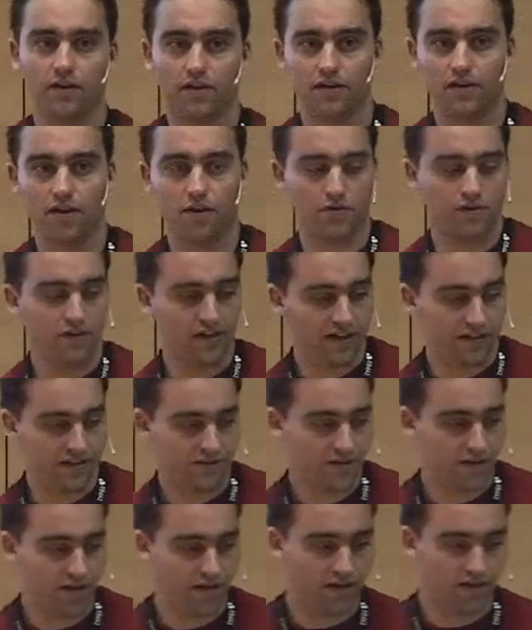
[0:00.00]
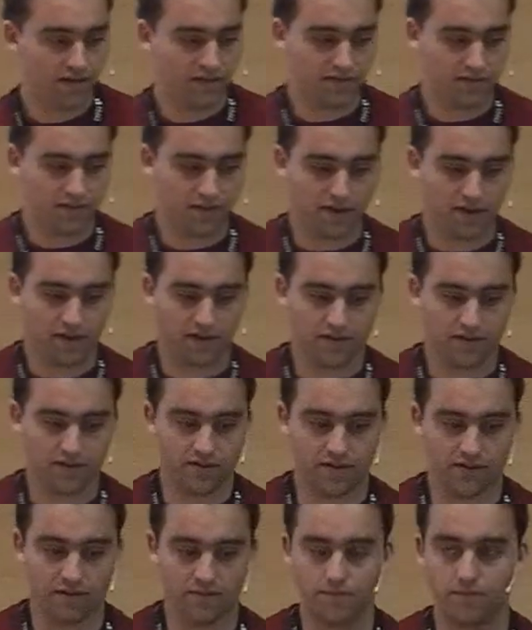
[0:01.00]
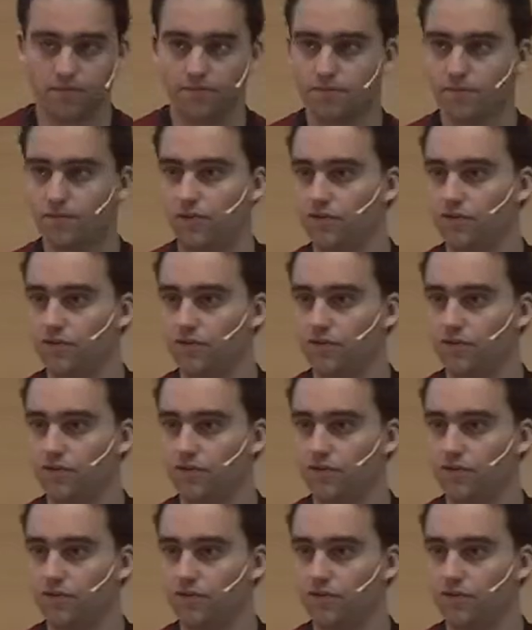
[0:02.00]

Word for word: Now, the nice thing is that um,